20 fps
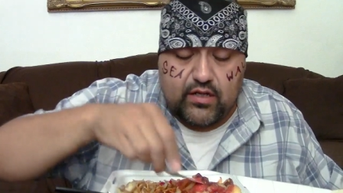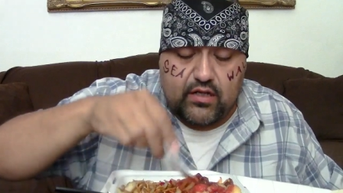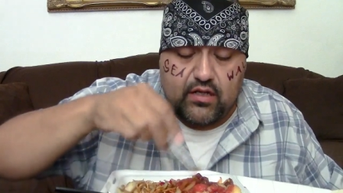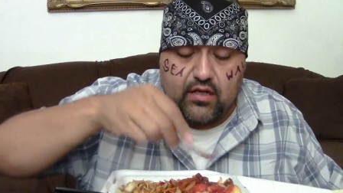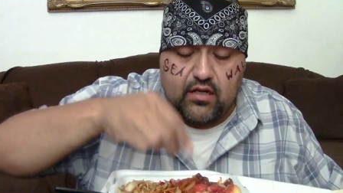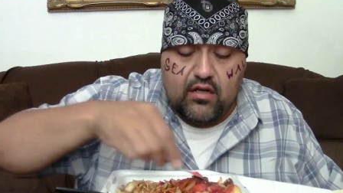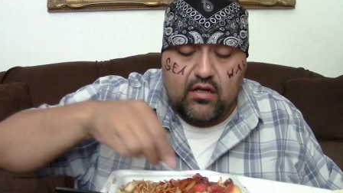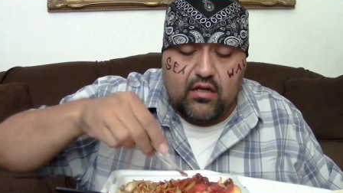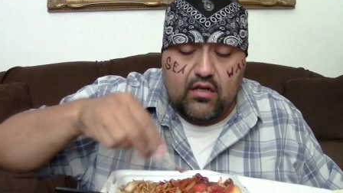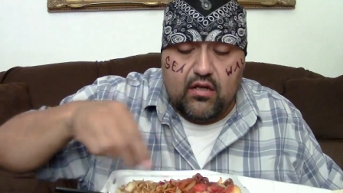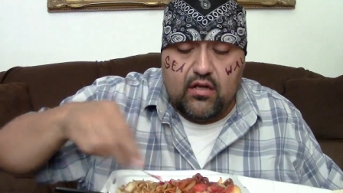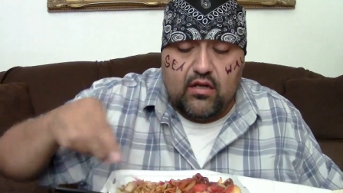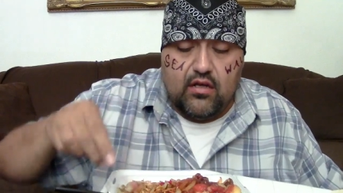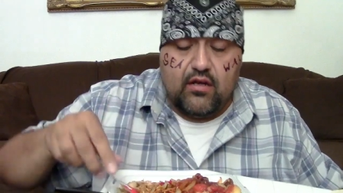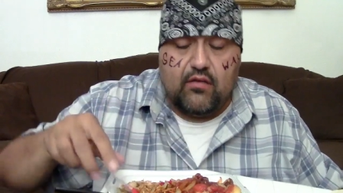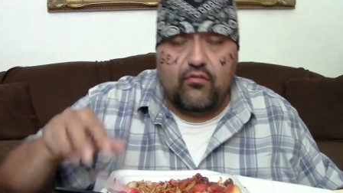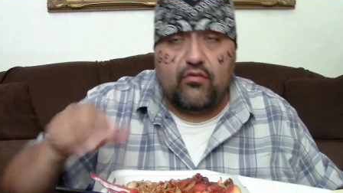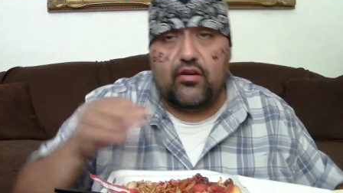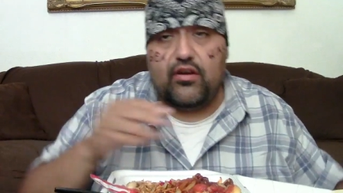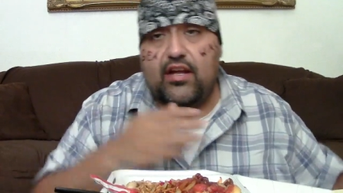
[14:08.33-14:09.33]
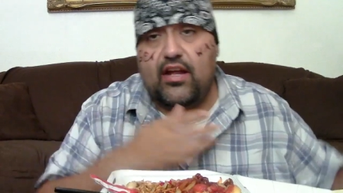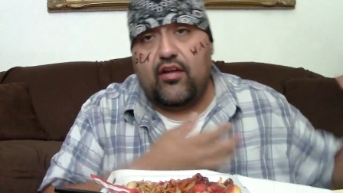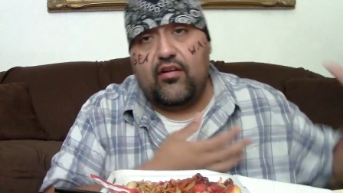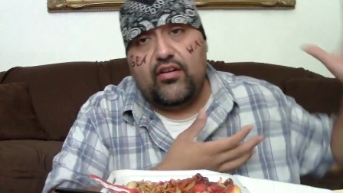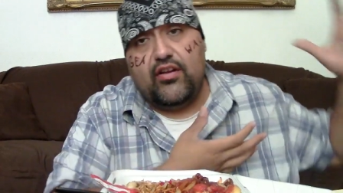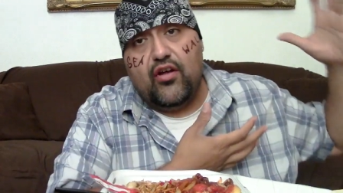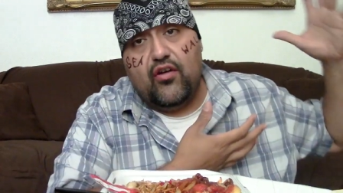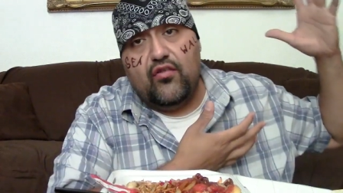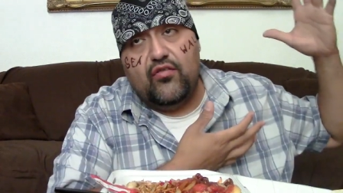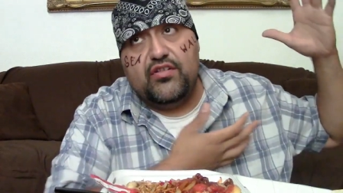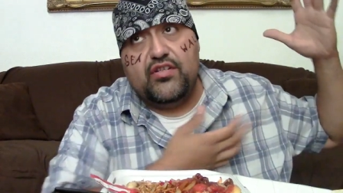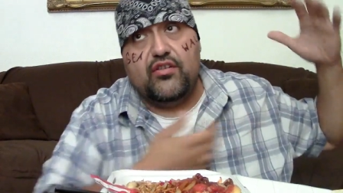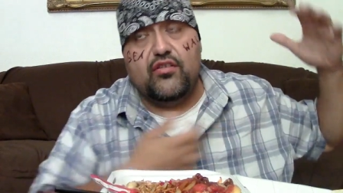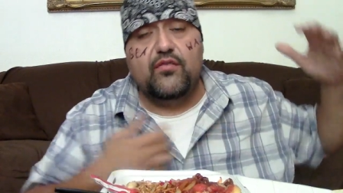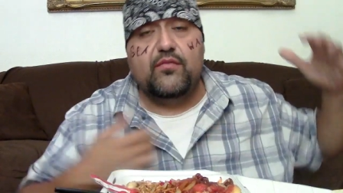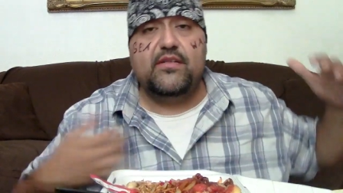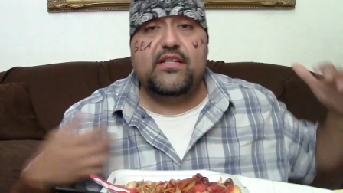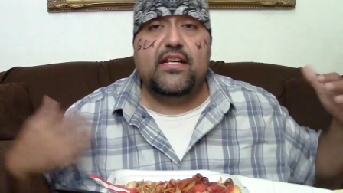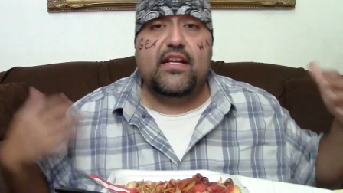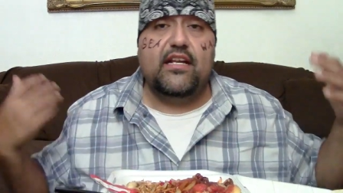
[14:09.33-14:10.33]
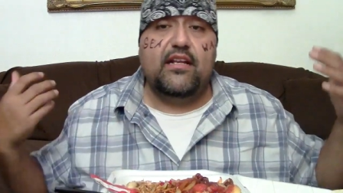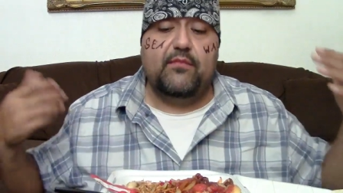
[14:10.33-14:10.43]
And we were carrying those, you know what I'm saying,